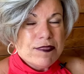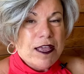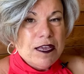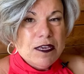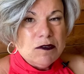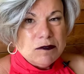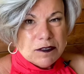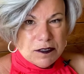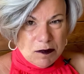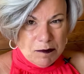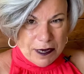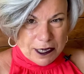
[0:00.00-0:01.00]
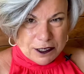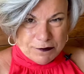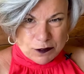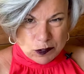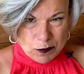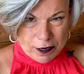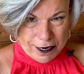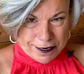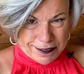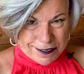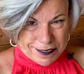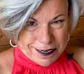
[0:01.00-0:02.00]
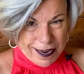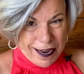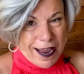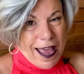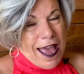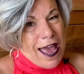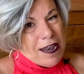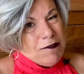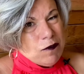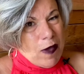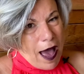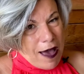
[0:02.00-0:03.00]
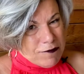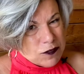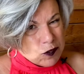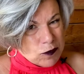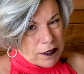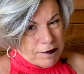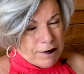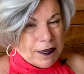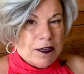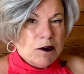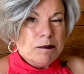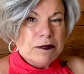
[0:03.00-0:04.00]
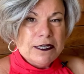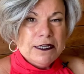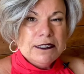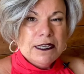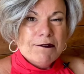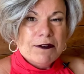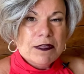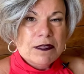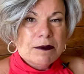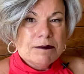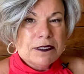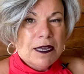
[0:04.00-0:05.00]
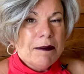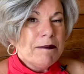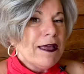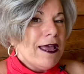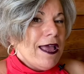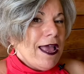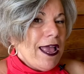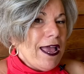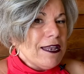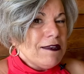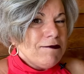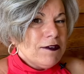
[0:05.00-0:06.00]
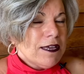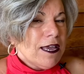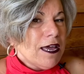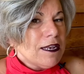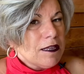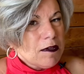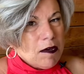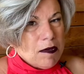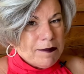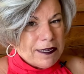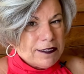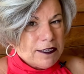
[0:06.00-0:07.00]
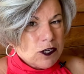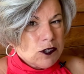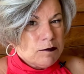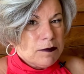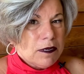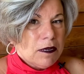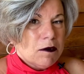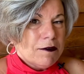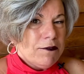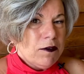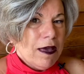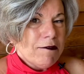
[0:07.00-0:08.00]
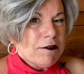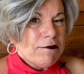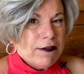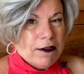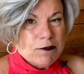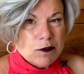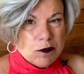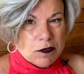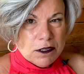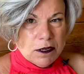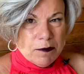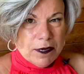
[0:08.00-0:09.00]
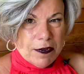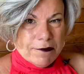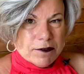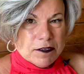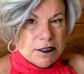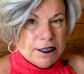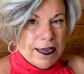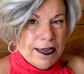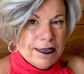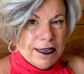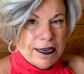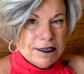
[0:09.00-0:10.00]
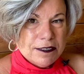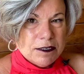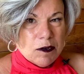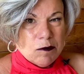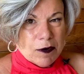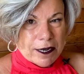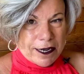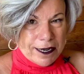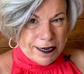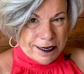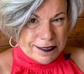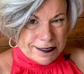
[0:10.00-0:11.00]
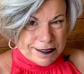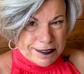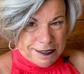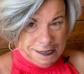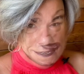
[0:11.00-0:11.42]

Thank you so much for joining us today. And if you have enjoyed the video, please give it a thumbs up. And if you can, in the comments section below, if you have a favorite look that we offer today, let us know what it is.